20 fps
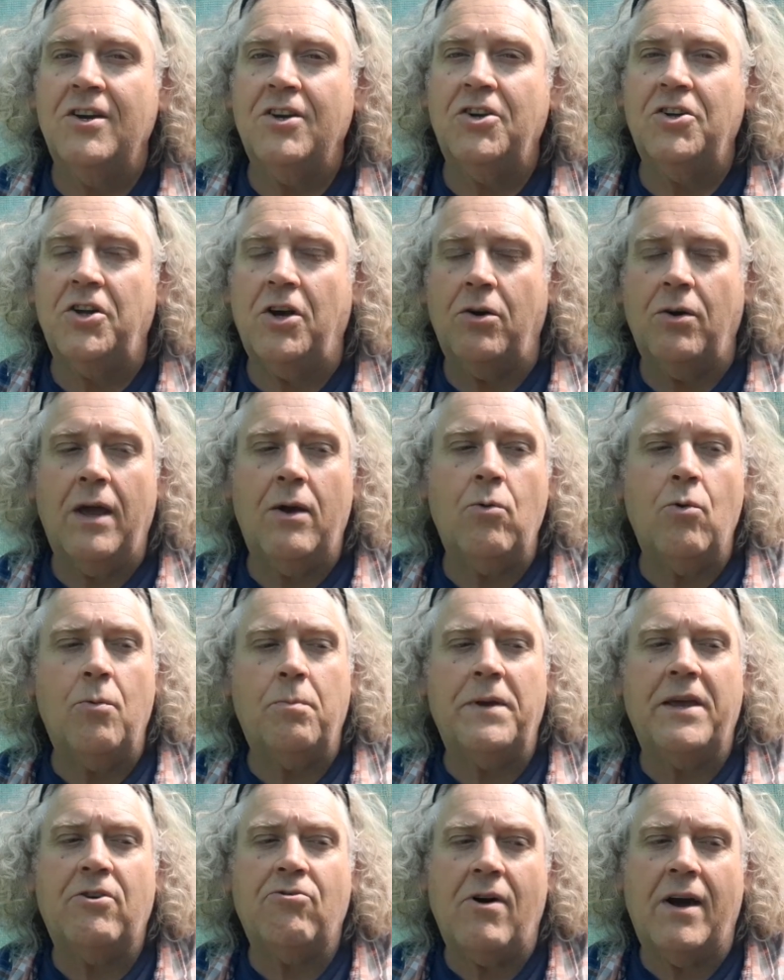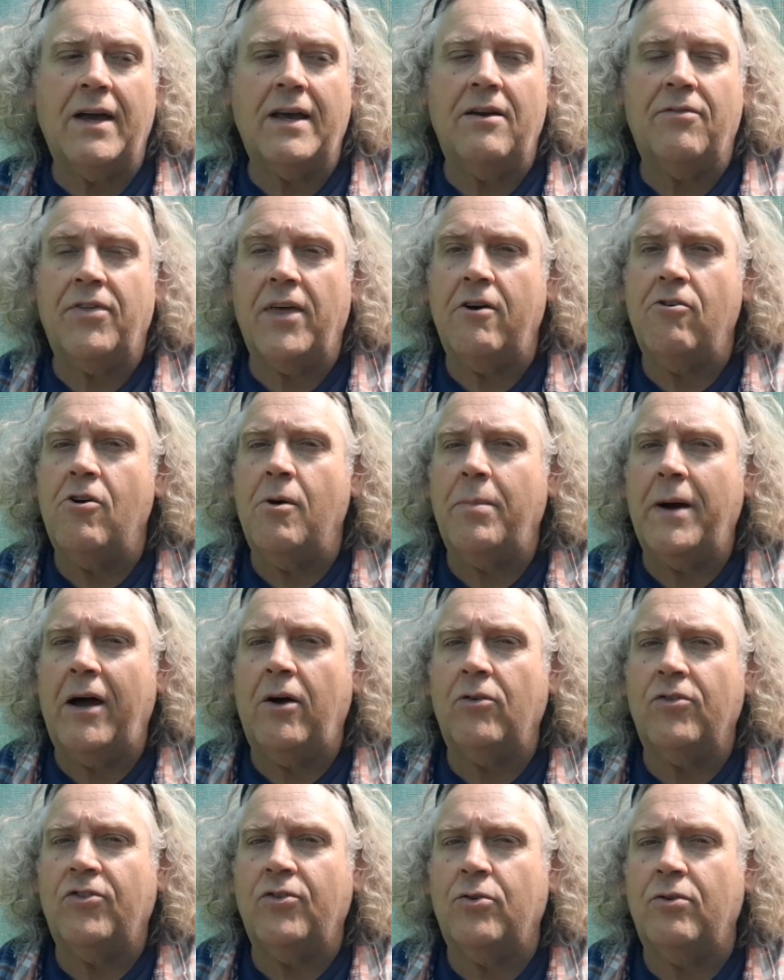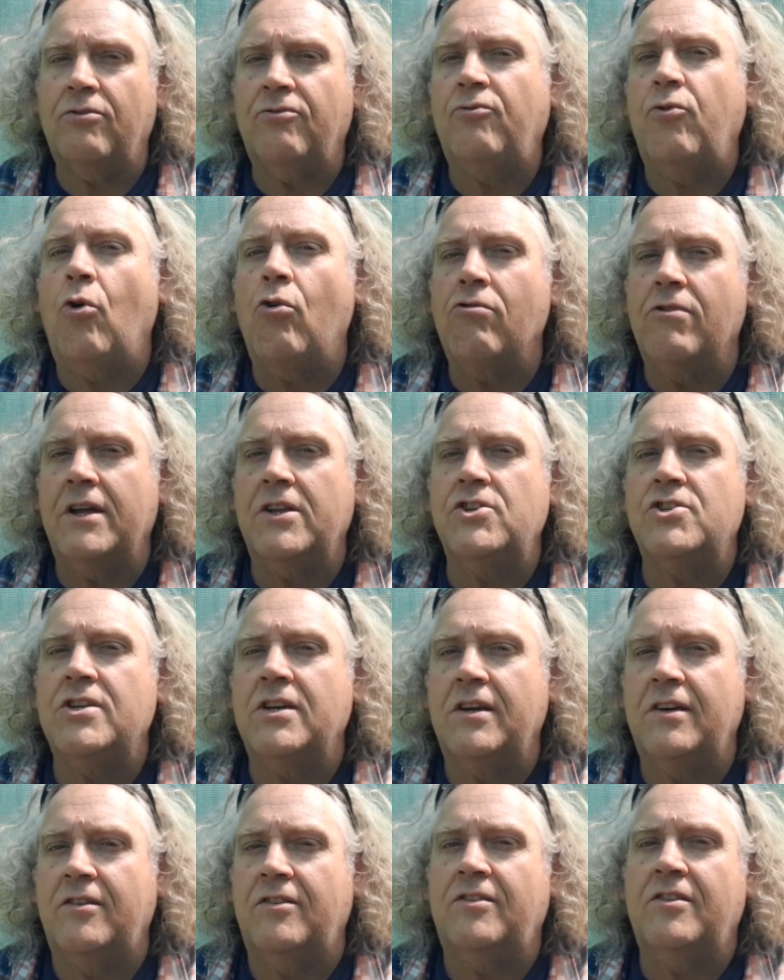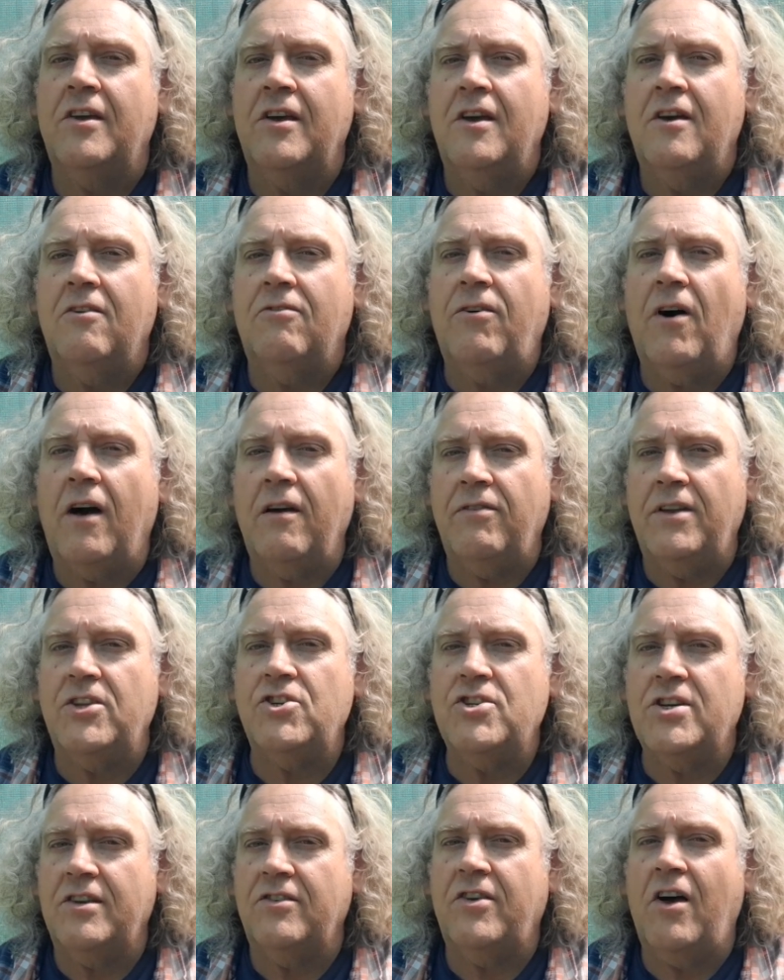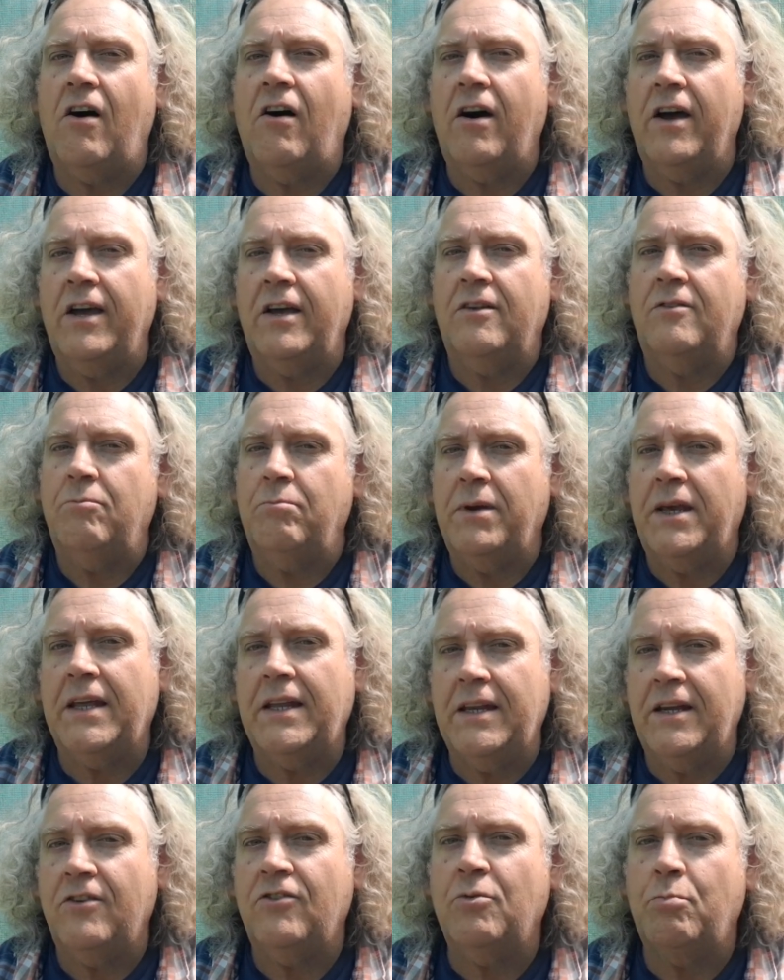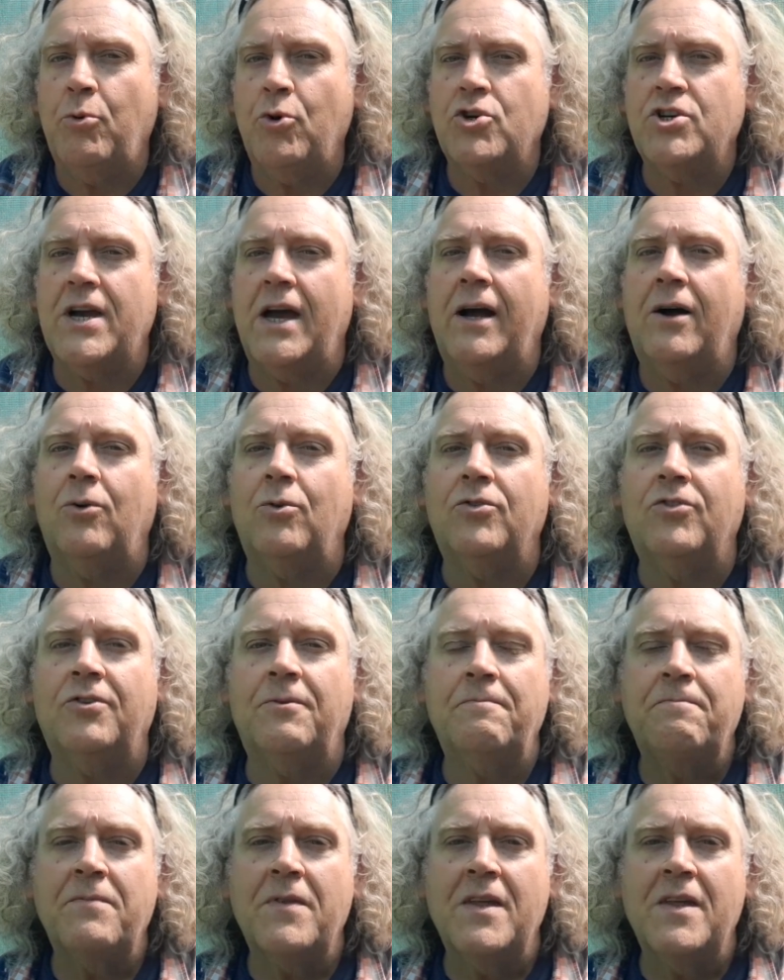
You know, it would be great if they were about sort of four inches, five inches high and beginning to bush out.